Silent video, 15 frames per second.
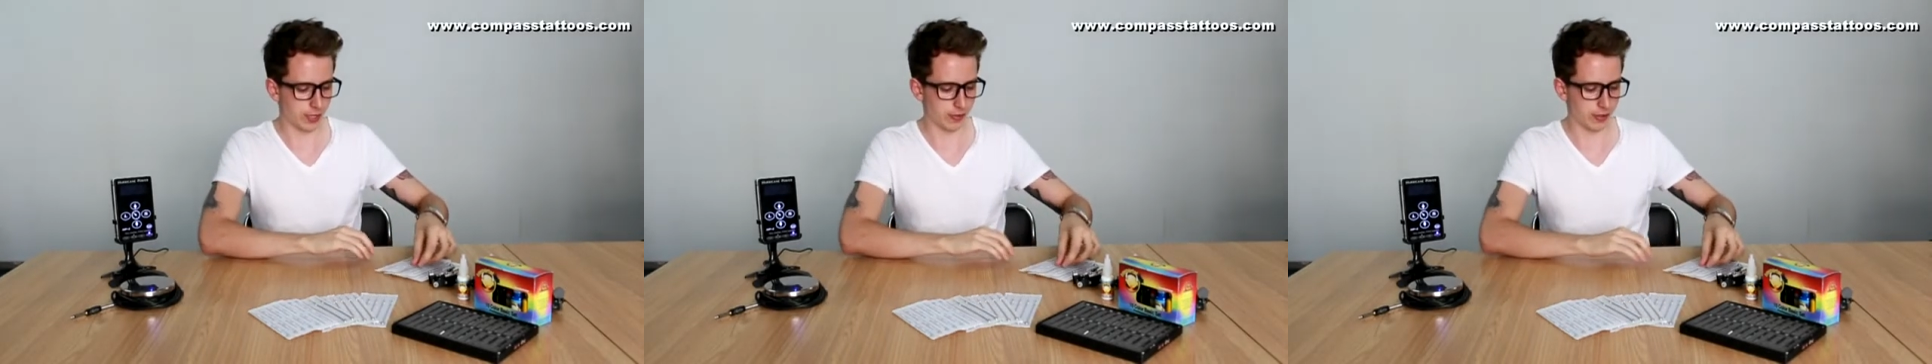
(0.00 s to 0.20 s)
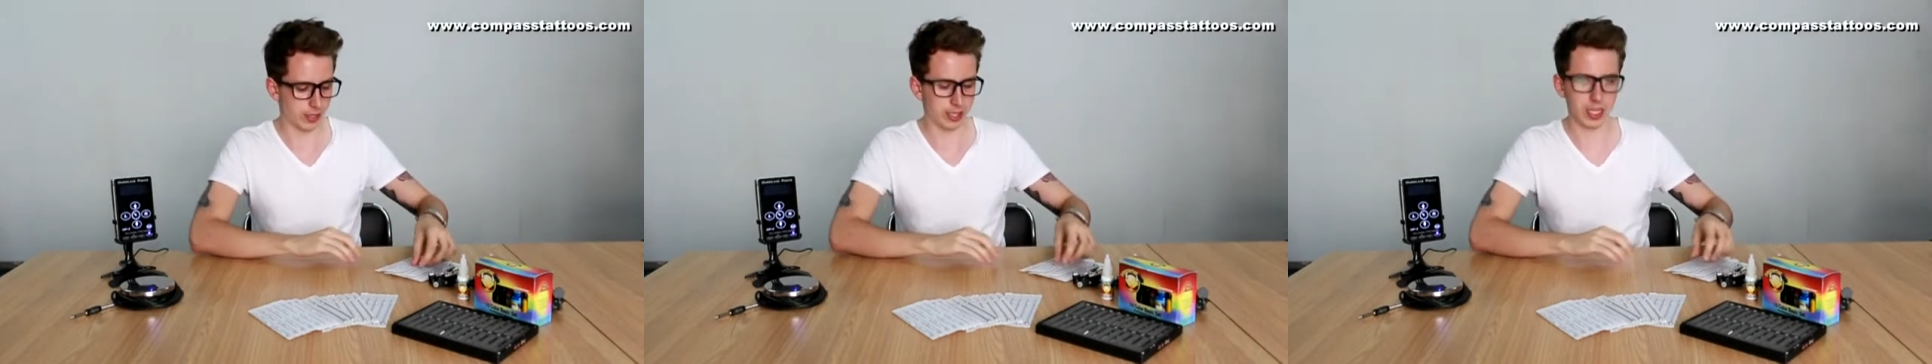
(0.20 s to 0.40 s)

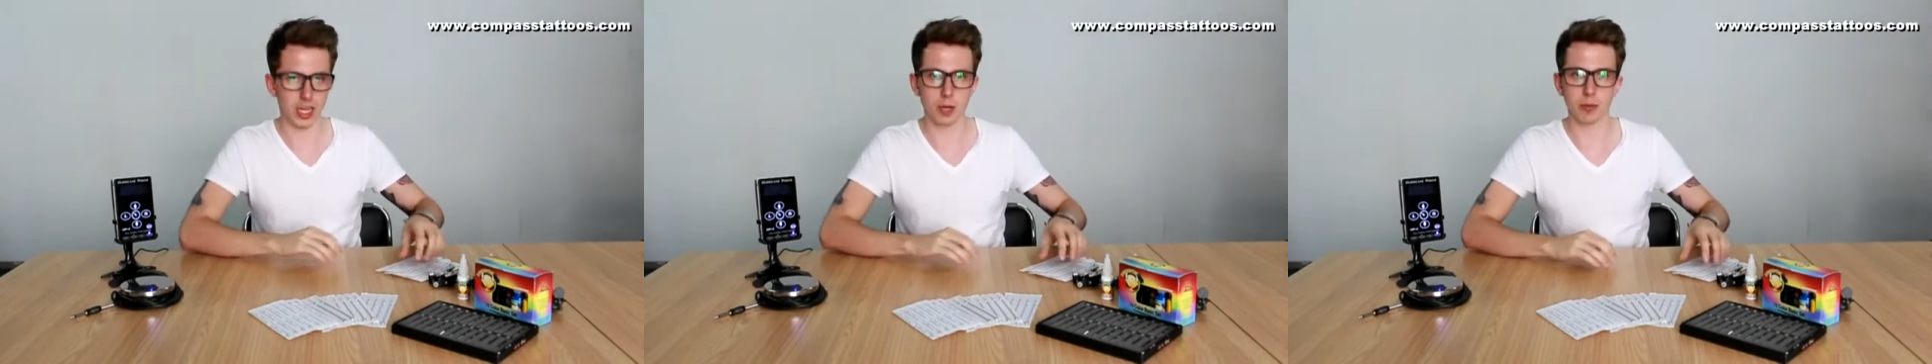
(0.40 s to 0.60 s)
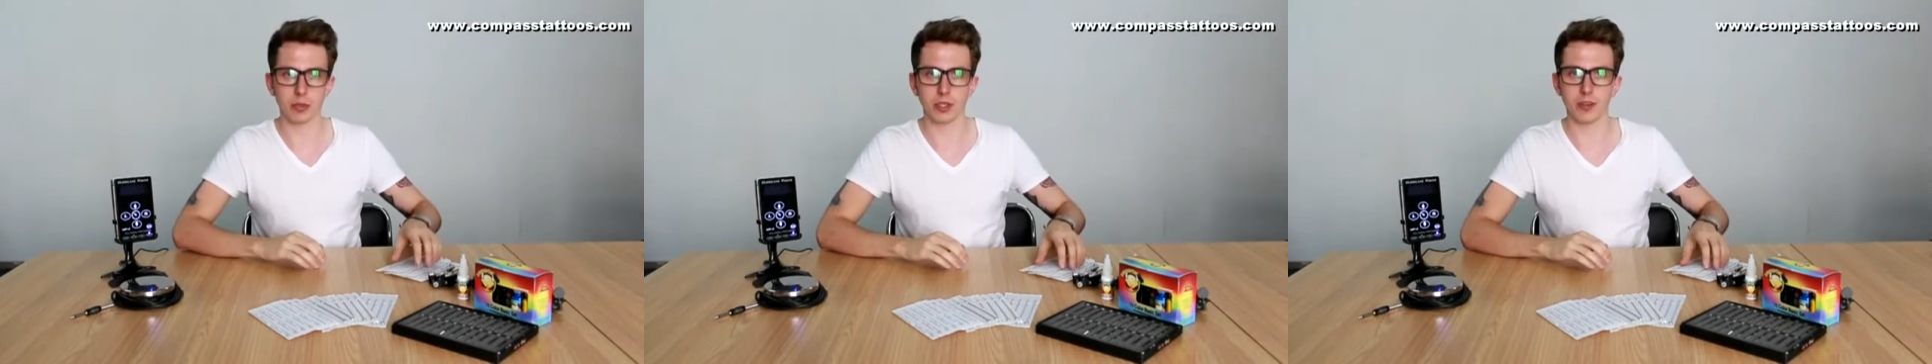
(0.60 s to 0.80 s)
different
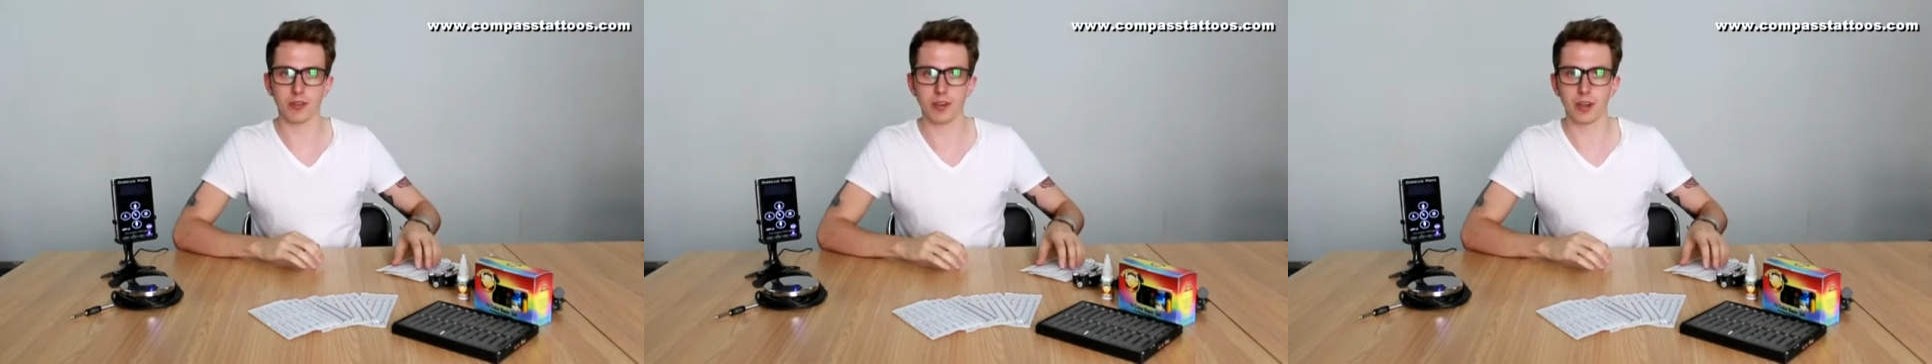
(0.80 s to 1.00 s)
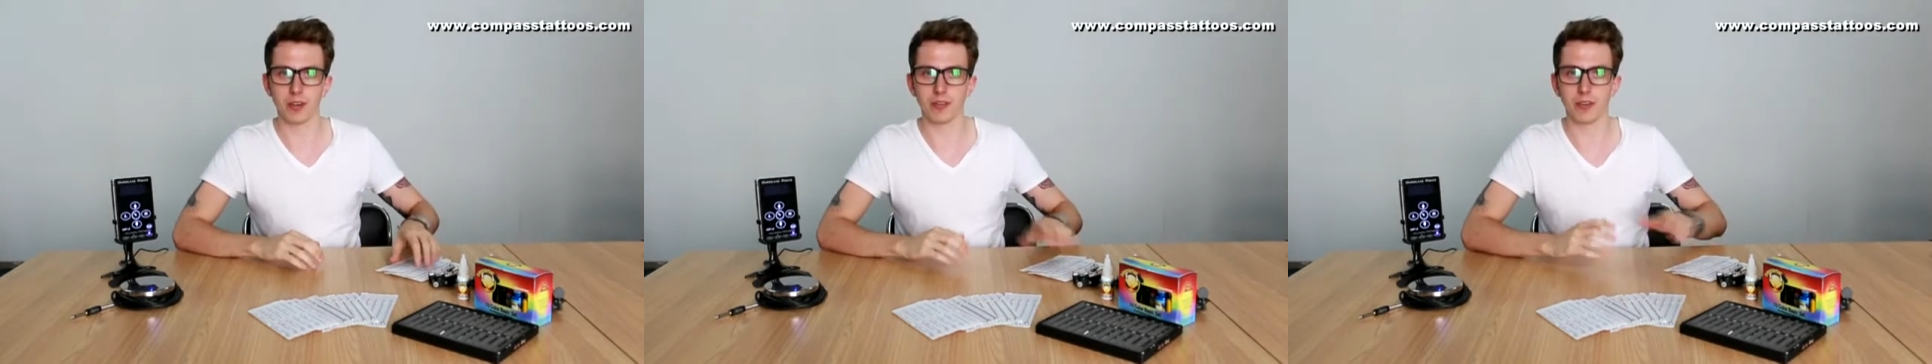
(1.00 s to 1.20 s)
types
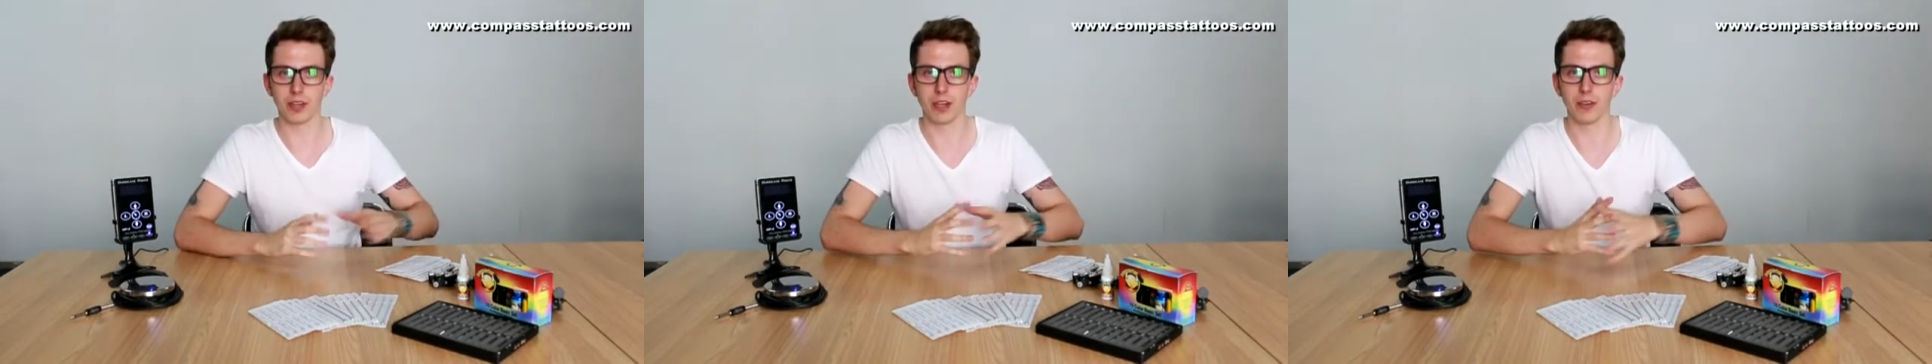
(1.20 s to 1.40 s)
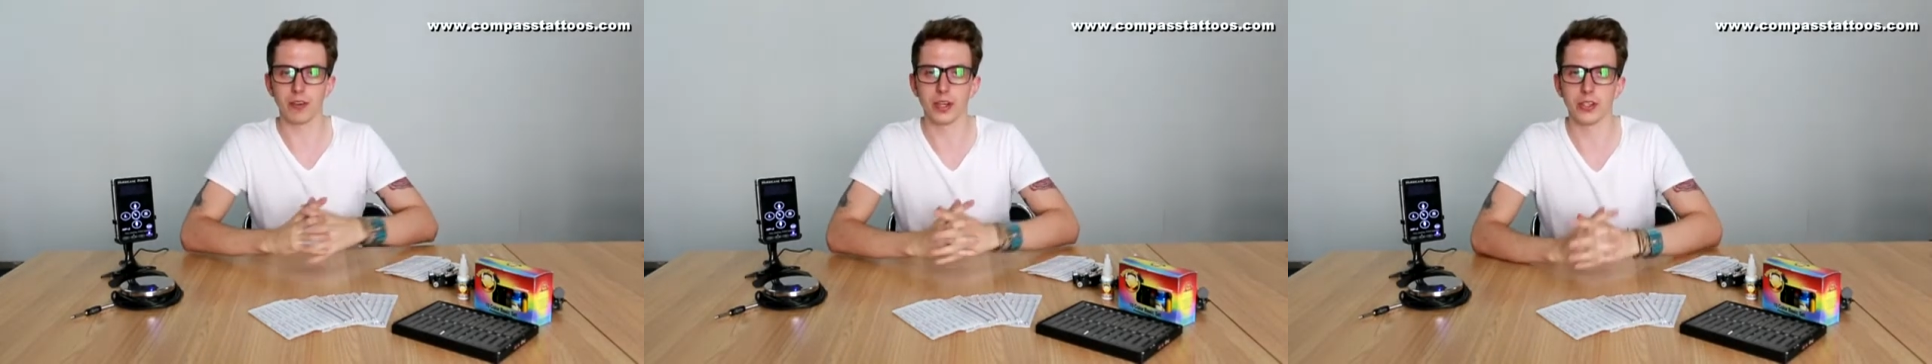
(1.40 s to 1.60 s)
of
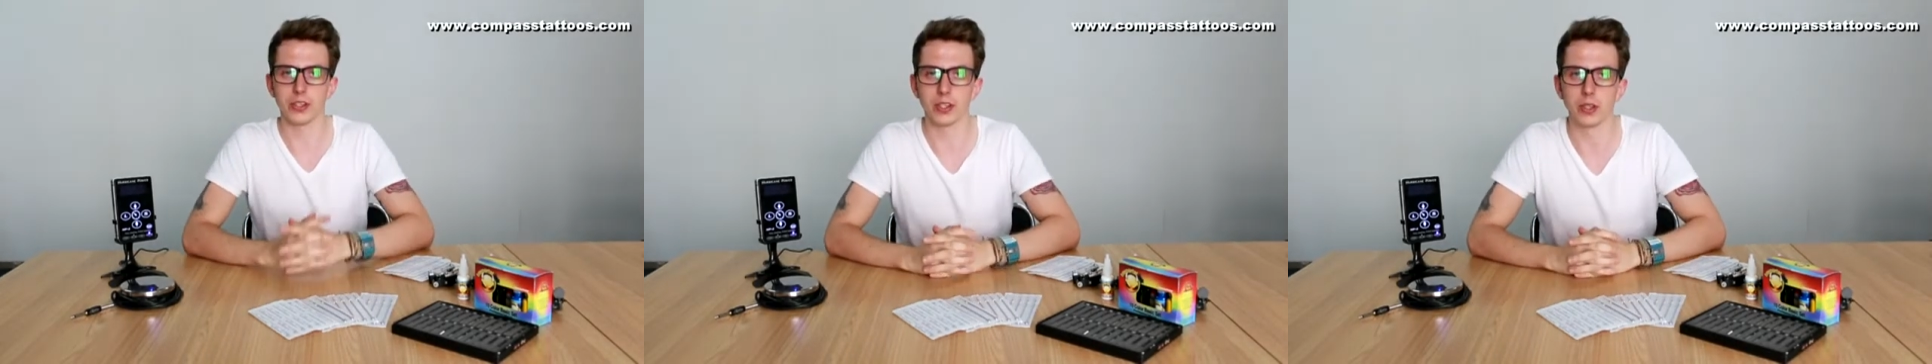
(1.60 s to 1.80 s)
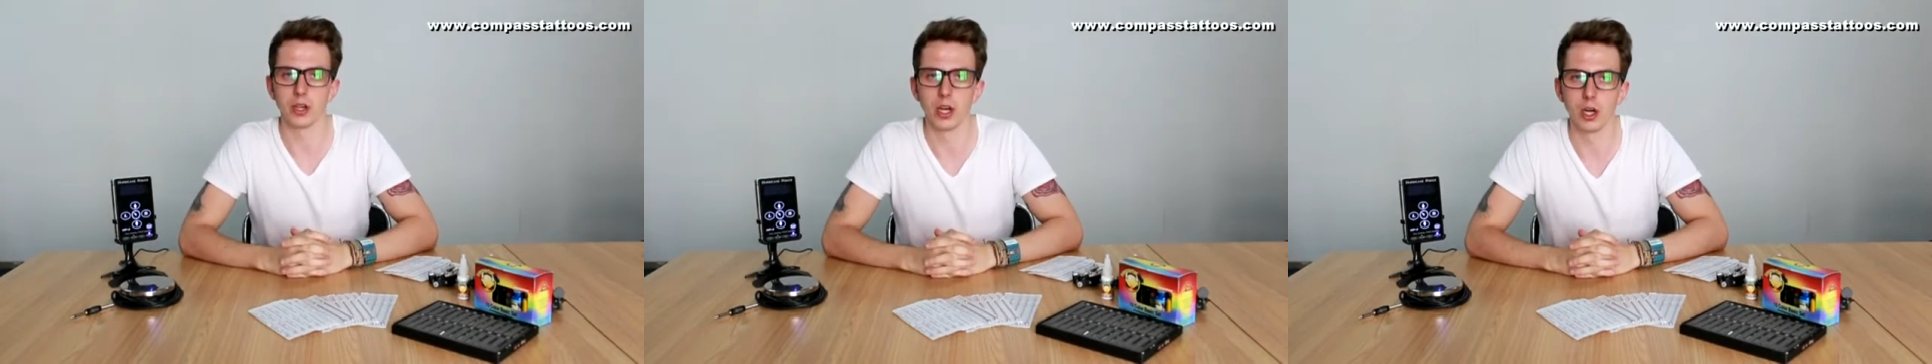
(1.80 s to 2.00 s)

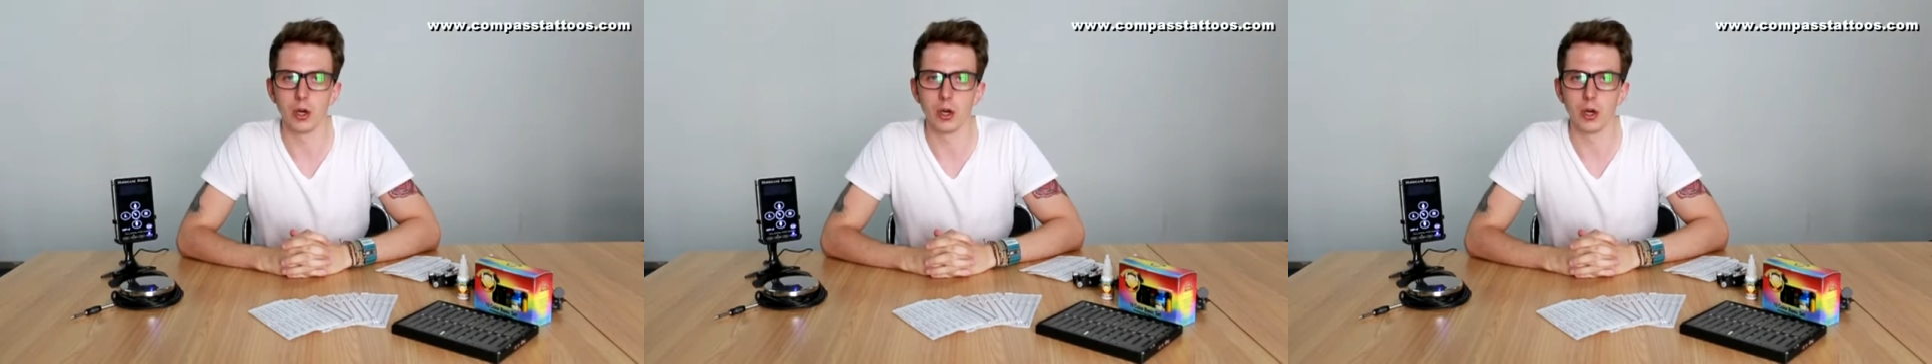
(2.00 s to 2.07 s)
configuration.